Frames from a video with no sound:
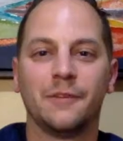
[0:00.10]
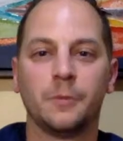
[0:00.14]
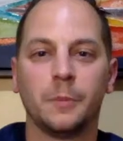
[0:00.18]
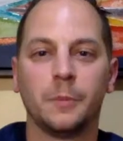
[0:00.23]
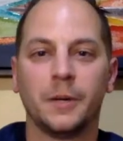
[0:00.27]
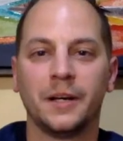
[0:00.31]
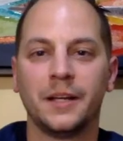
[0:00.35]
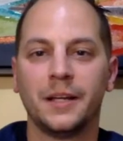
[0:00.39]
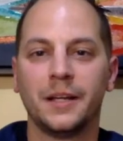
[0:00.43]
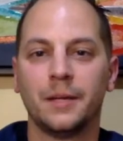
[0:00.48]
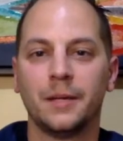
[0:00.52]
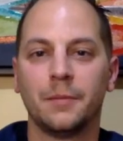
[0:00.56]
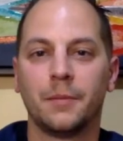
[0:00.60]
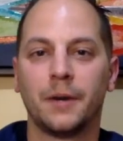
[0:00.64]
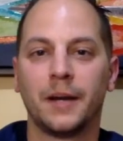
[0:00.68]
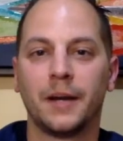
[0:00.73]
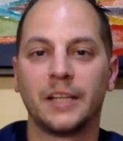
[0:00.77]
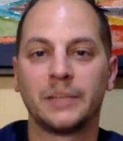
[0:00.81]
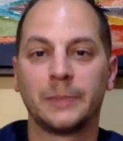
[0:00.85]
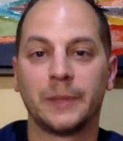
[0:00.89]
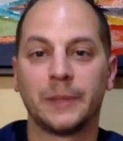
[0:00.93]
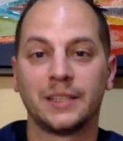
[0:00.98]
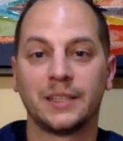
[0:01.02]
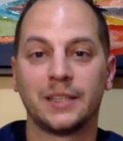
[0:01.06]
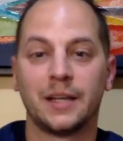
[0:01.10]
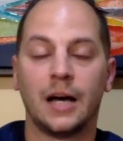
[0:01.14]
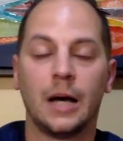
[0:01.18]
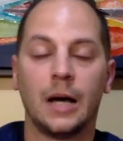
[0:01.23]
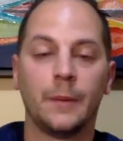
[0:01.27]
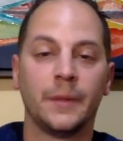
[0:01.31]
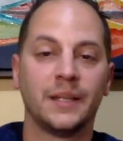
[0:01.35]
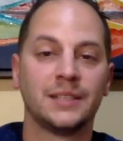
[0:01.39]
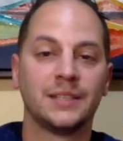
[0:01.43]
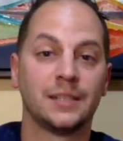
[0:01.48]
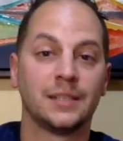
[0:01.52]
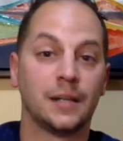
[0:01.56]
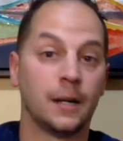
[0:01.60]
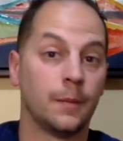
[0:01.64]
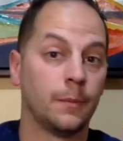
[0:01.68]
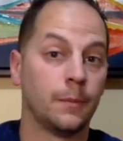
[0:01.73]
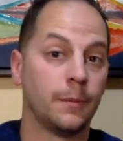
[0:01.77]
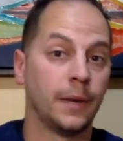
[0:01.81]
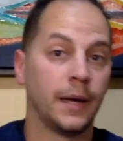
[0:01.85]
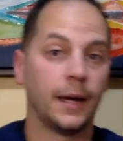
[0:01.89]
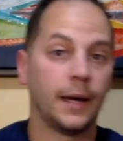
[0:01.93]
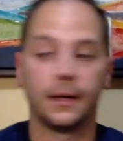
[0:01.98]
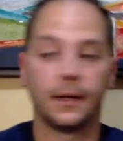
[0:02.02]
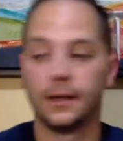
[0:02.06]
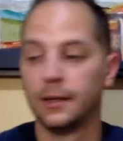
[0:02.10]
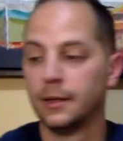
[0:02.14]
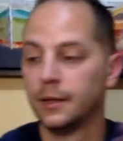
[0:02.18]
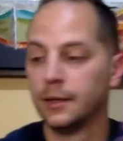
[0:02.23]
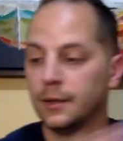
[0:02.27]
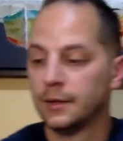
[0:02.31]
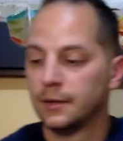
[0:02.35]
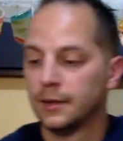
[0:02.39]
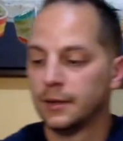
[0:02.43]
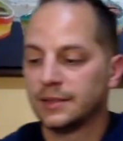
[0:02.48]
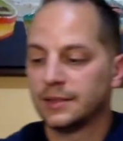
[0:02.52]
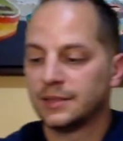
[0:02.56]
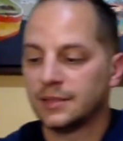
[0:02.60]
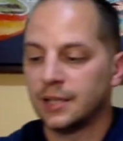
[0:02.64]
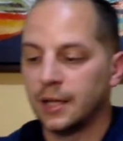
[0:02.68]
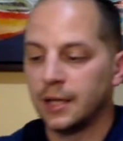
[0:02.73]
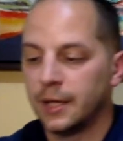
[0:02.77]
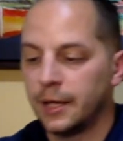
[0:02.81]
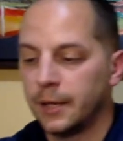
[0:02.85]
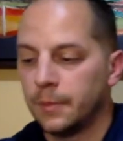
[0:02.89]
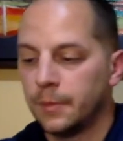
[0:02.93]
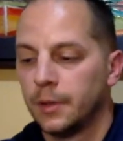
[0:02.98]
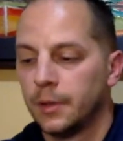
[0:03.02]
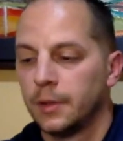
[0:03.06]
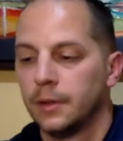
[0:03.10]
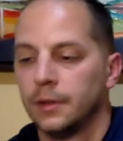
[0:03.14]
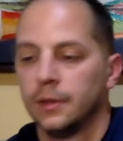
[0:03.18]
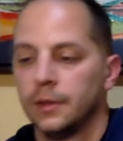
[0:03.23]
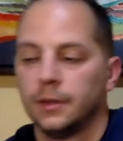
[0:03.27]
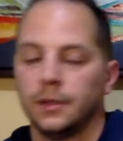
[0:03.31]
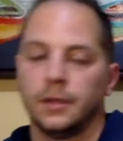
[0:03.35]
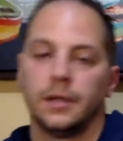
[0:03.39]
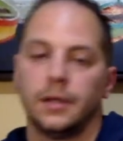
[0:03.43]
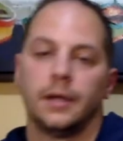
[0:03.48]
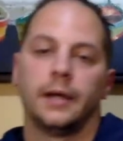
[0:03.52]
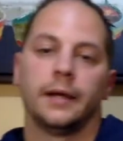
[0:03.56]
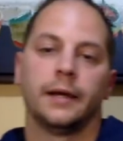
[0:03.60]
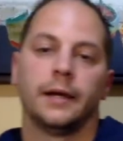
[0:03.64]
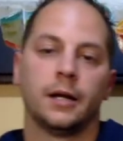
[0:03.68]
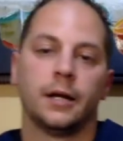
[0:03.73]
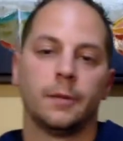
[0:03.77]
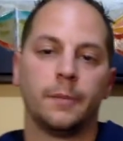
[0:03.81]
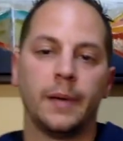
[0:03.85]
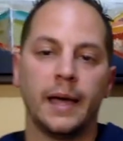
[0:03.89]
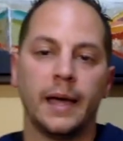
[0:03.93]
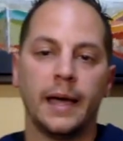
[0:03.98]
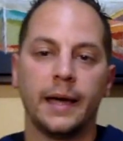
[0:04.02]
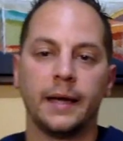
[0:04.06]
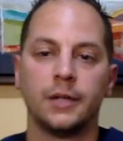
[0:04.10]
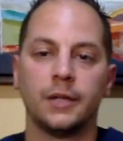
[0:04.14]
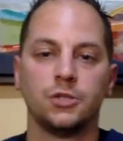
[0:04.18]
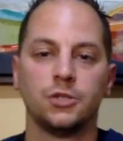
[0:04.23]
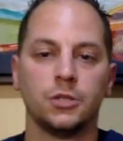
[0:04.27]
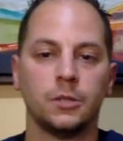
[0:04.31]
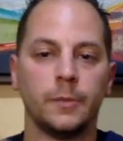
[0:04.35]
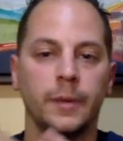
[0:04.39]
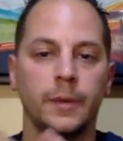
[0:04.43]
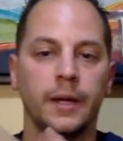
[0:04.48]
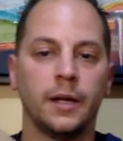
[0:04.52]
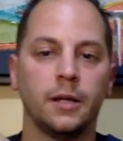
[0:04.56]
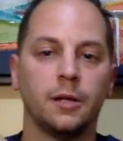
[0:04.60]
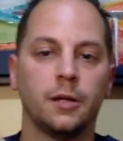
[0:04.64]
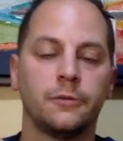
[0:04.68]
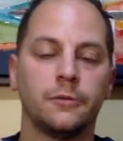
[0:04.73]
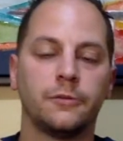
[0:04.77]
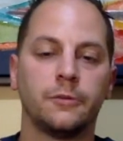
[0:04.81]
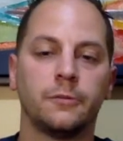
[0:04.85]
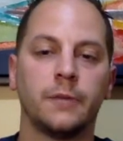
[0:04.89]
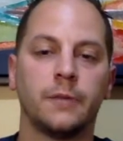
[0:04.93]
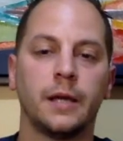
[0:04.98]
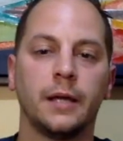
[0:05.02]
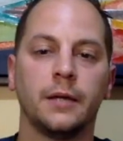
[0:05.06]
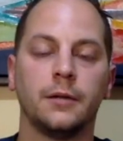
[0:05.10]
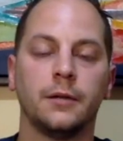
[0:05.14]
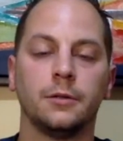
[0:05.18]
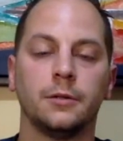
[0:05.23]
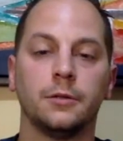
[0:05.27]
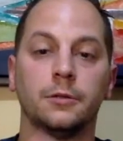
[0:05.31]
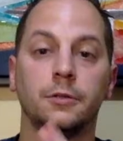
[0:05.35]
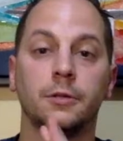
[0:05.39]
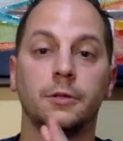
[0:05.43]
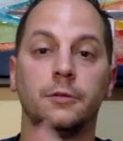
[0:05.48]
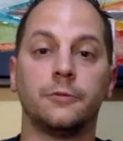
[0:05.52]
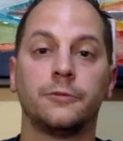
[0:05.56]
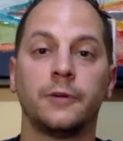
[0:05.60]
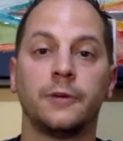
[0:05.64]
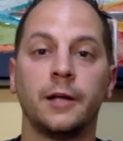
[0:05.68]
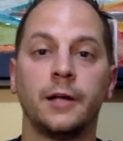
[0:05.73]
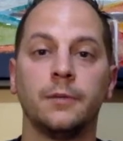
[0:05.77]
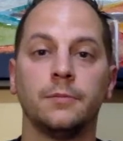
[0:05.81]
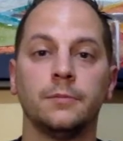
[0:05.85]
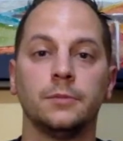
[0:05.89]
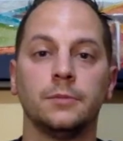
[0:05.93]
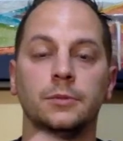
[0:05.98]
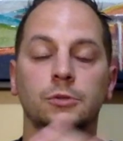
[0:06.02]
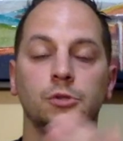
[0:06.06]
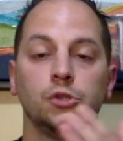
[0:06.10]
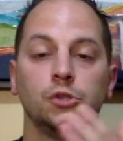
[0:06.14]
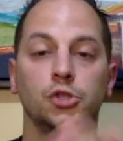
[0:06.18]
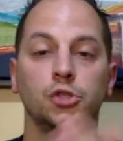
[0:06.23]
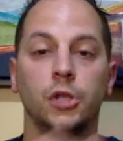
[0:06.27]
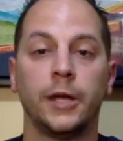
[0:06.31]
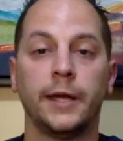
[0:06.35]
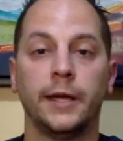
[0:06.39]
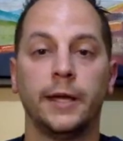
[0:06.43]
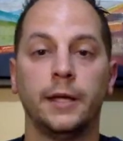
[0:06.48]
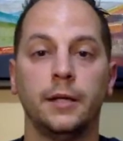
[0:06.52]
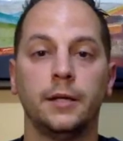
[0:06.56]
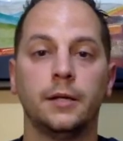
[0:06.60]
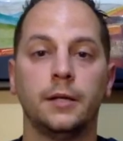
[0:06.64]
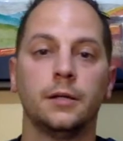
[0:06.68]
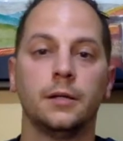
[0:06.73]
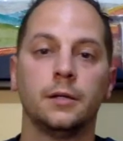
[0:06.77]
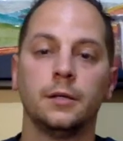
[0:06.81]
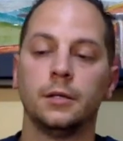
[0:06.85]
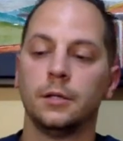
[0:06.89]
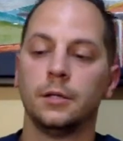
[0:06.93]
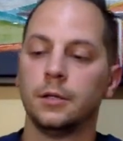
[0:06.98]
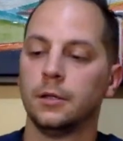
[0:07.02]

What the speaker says: Buddy, I expect the comics and I'm back. This time, I got a package in the mail from my good friend, Jade.